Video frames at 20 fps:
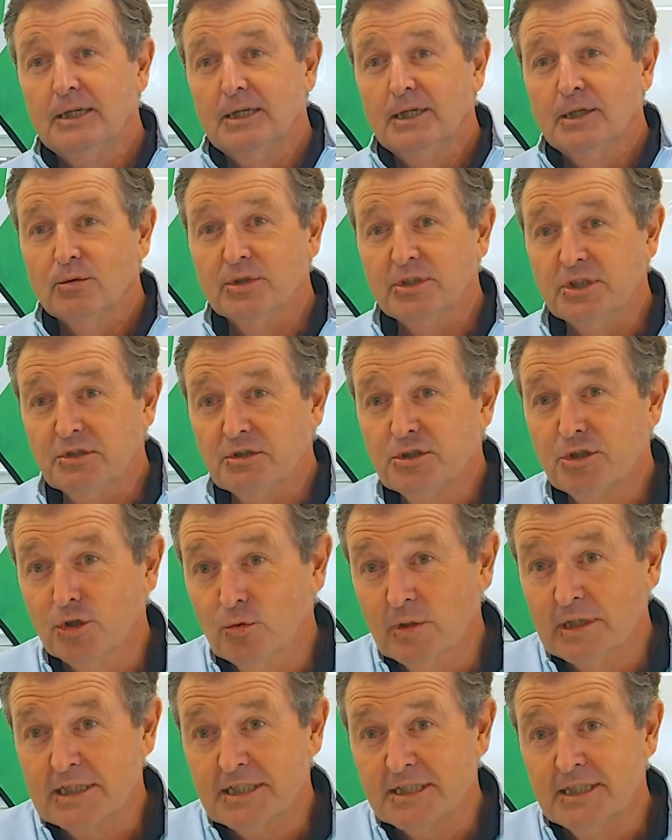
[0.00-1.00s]
Within 2
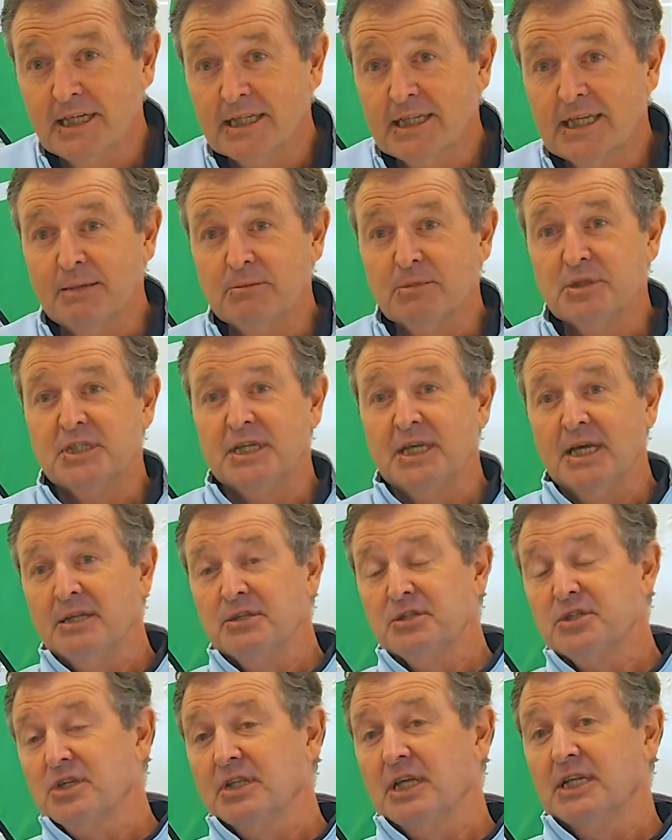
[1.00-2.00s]
weeks that comes down,
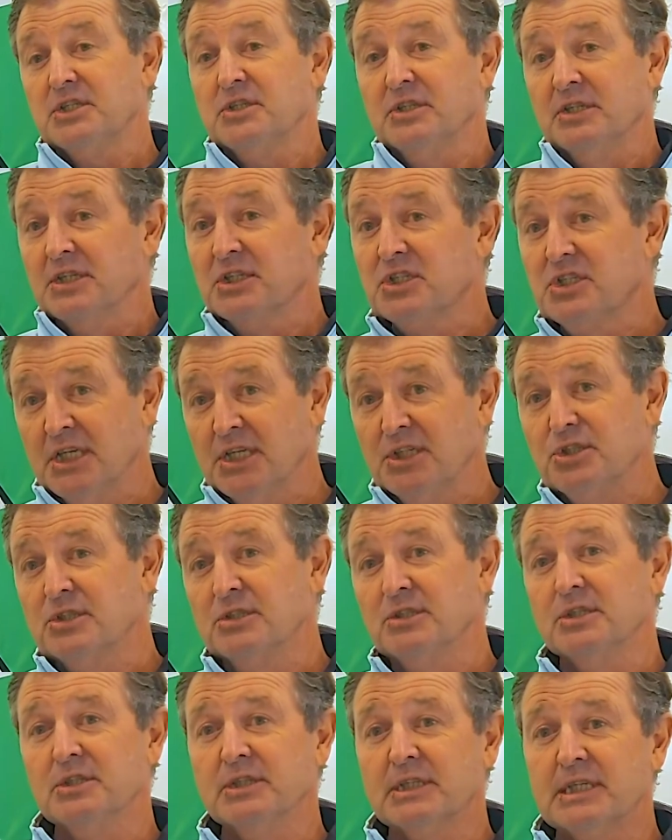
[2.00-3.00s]
so that's an extension
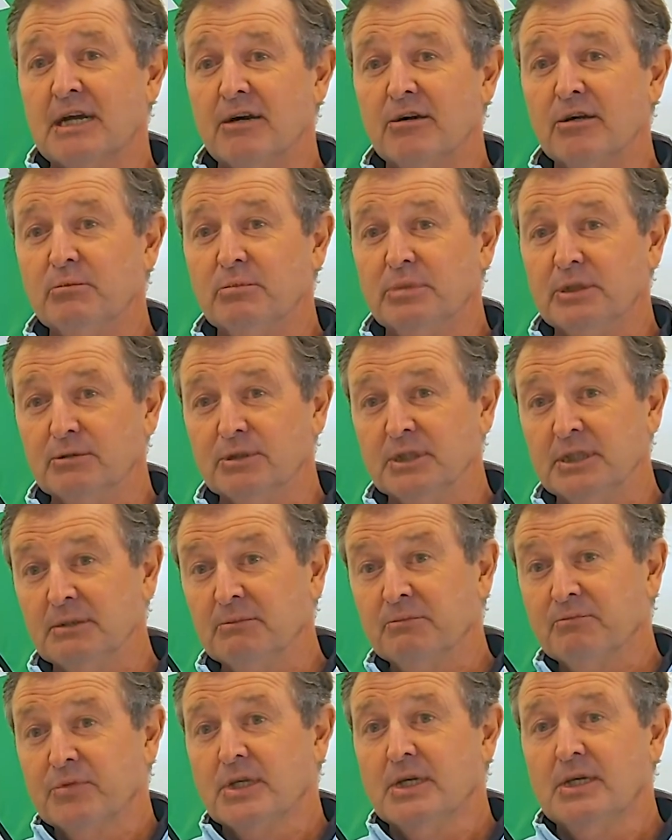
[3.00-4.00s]
to the current
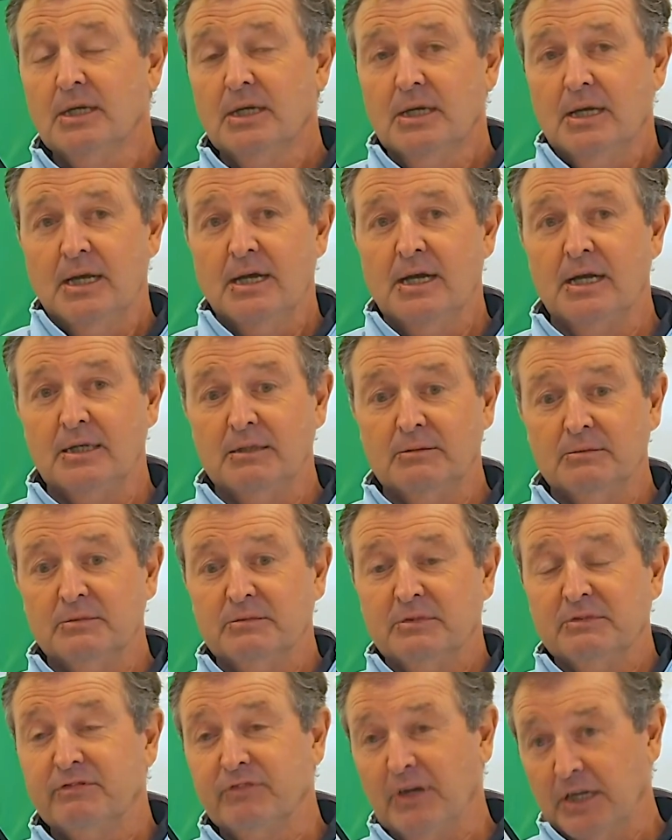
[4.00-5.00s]
building,
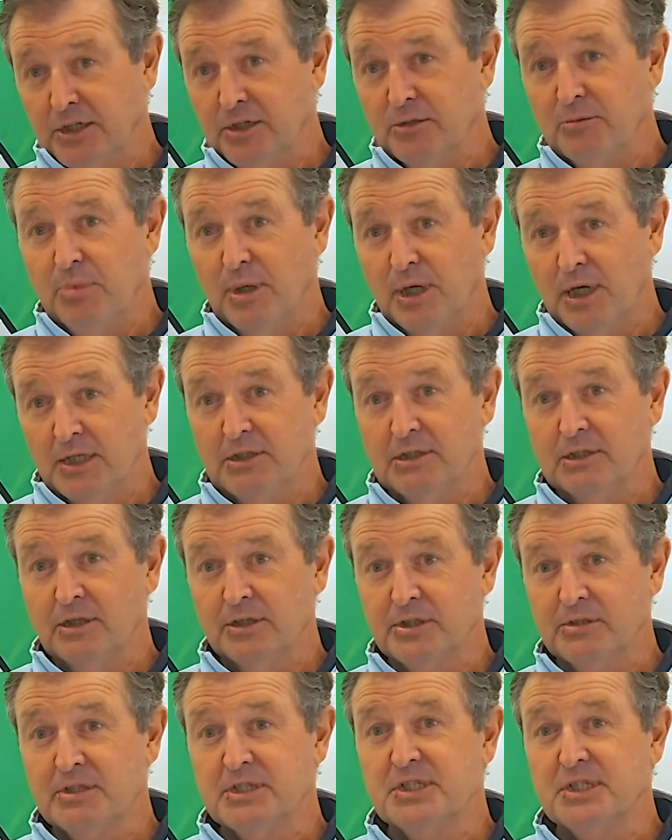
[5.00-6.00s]
funded by the
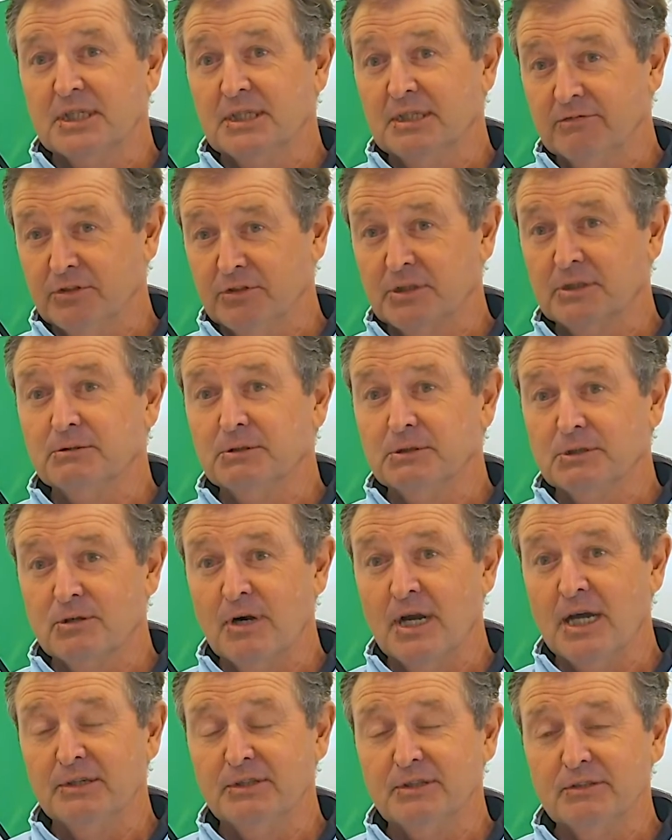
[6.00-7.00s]
Lottery Significant
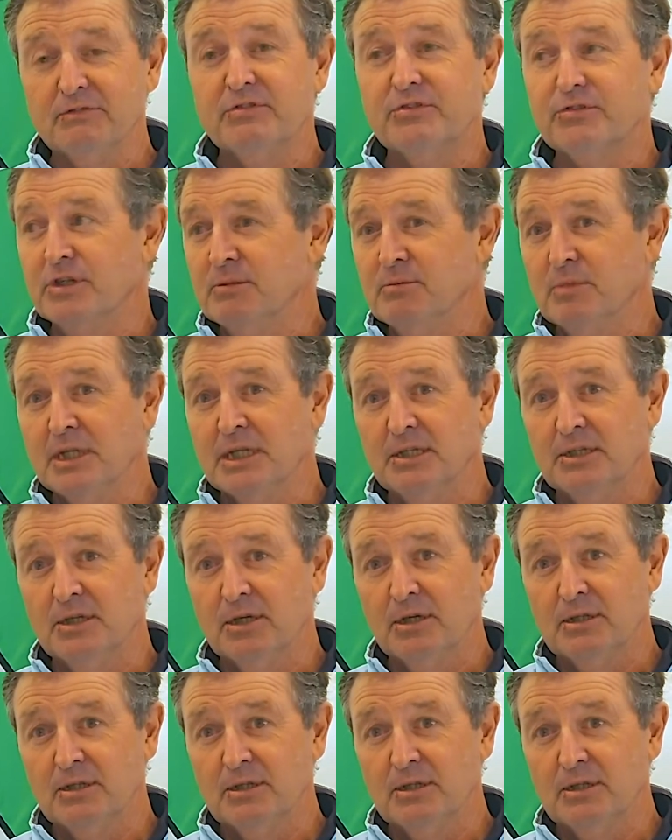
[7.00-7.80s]
Grant of $3 million.